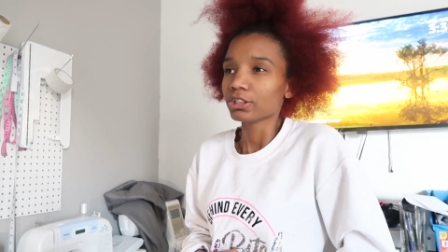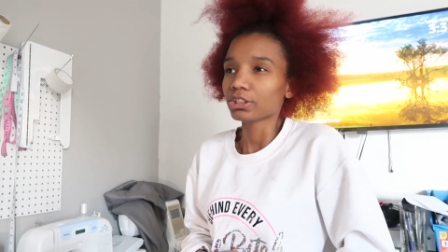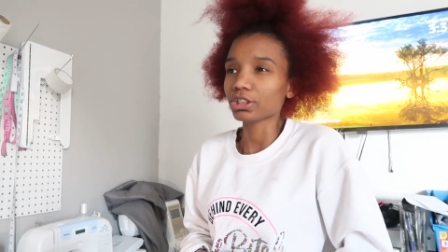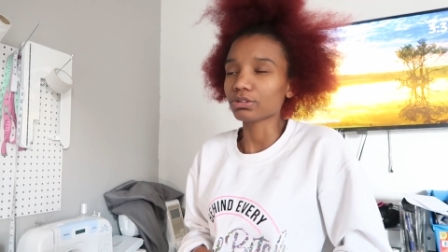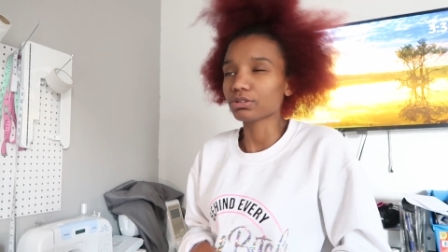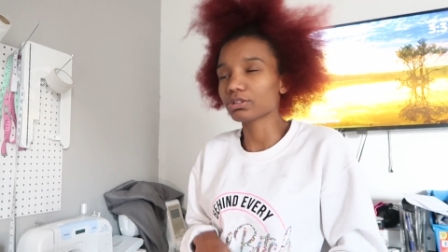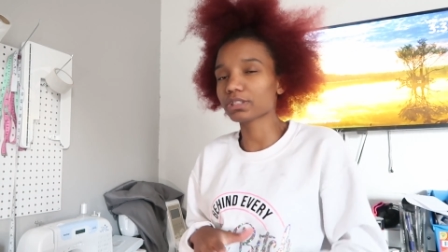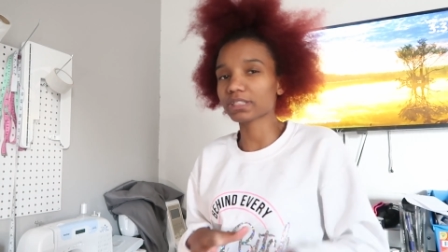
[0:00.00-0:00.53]

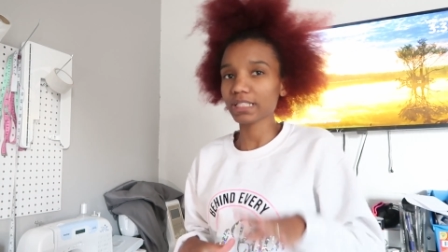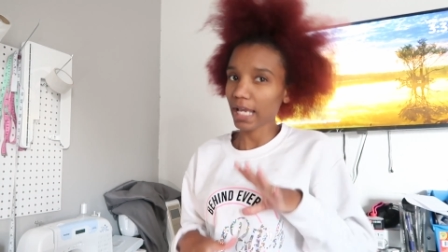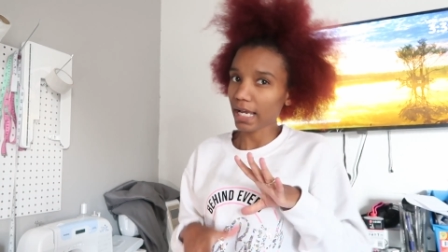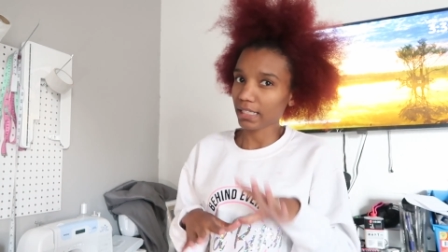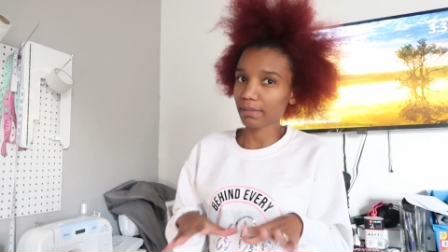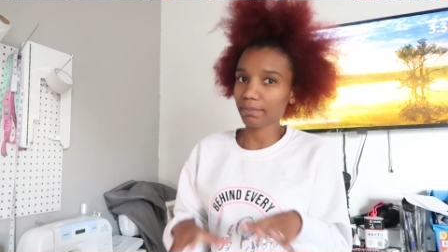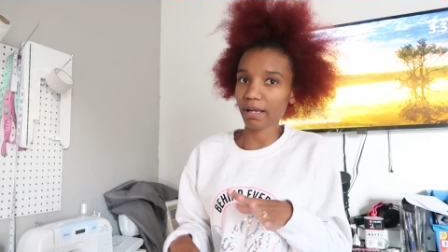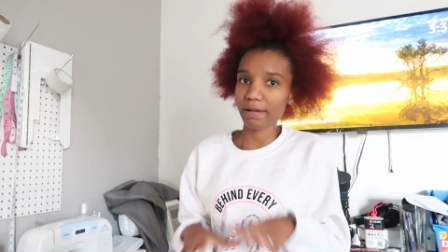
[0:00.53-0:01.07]
so usually
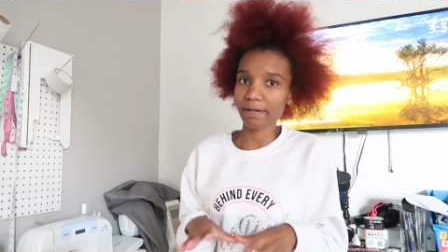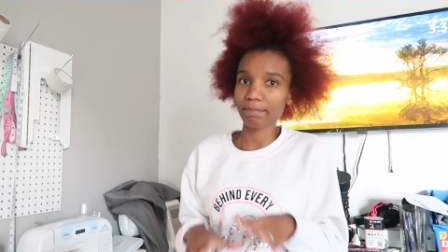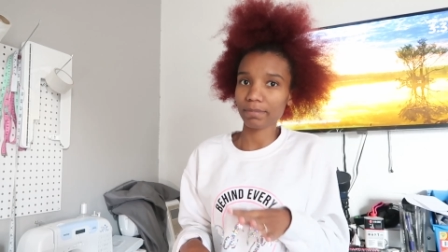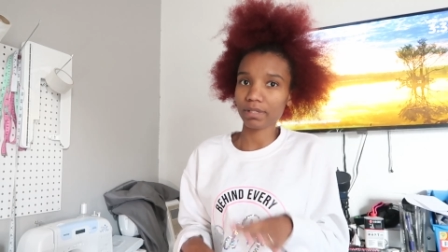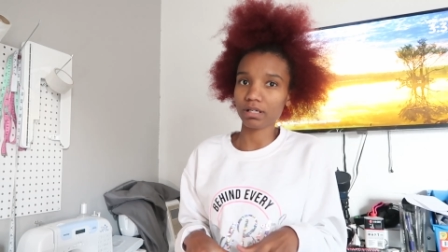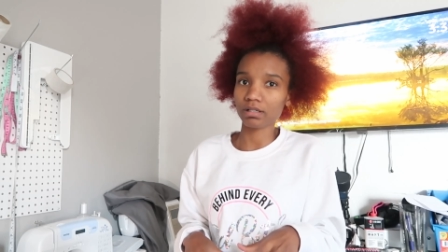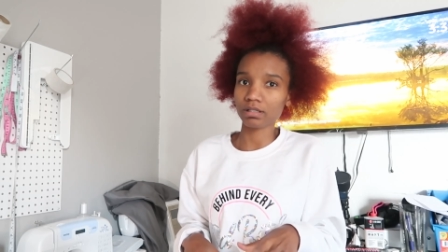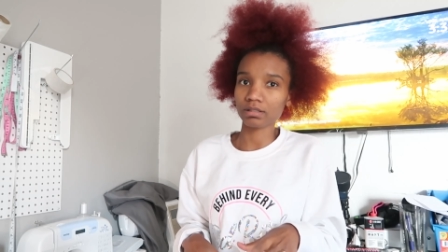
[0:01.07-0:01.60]
i get my
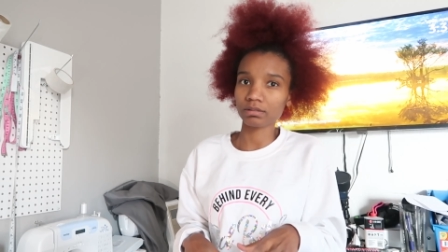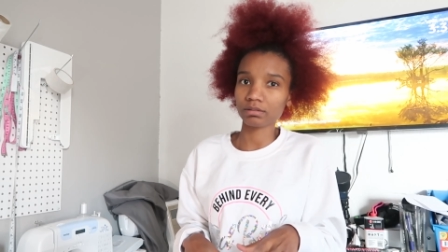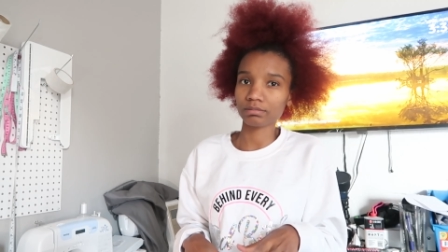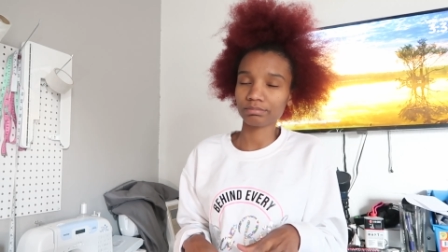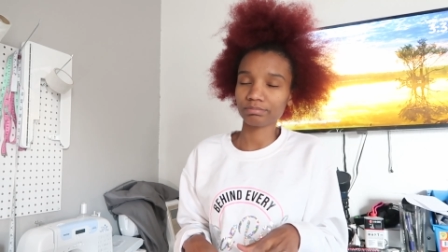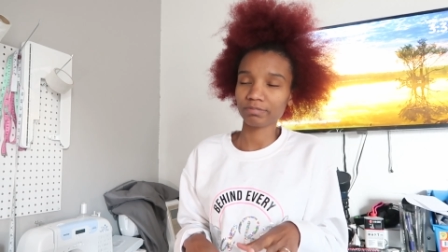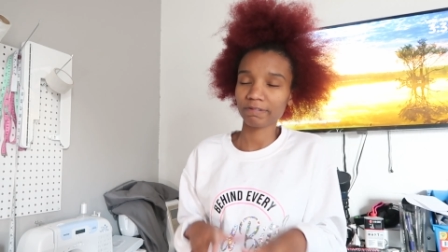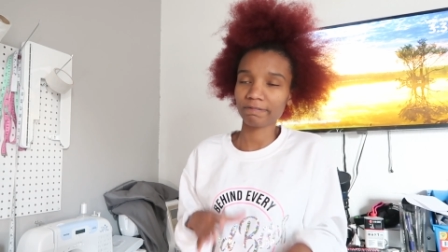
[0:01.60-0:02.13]

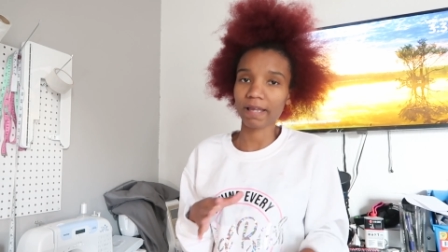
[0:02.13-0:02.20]
um,